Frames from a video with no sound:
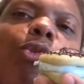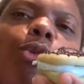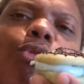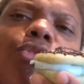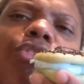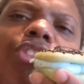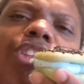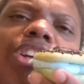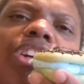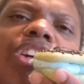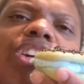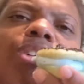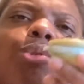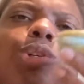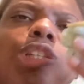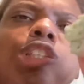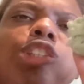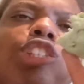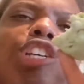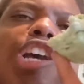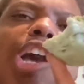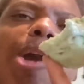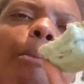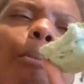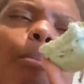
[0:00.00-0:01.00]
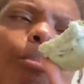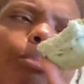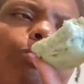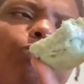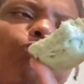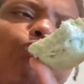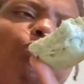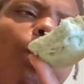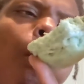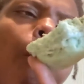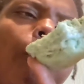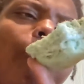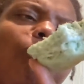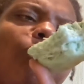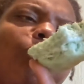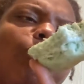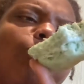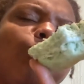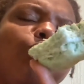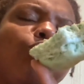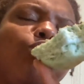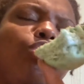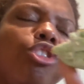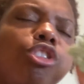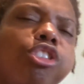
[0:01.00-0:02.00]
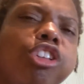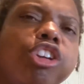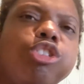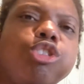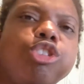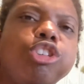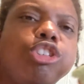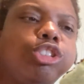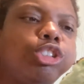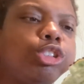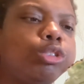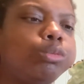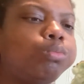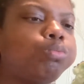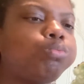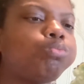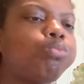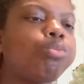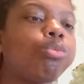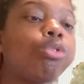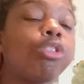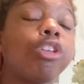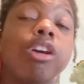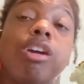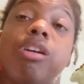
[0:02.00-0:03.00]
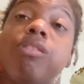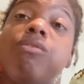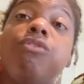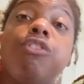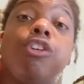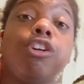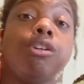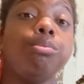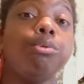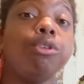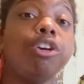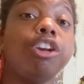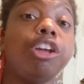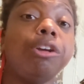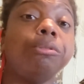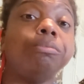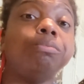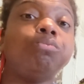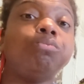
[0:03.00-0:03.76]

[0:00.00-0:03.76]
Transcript: One thing I would say, this is delicious and very pretty.